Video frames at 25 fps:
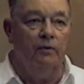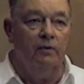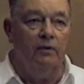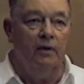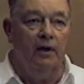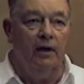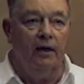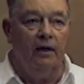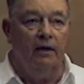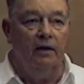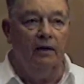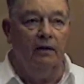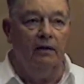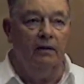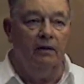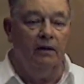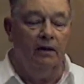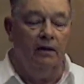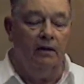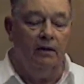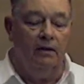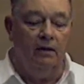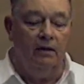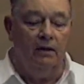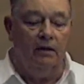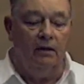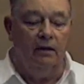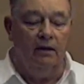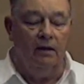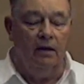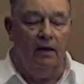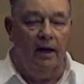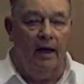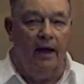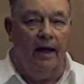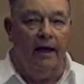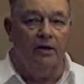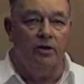like in
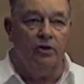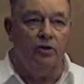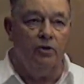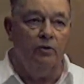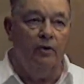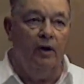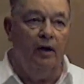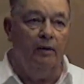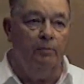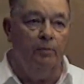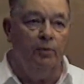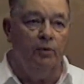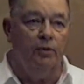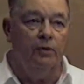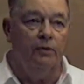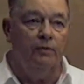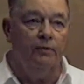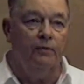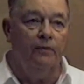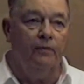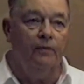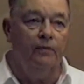the airstrips.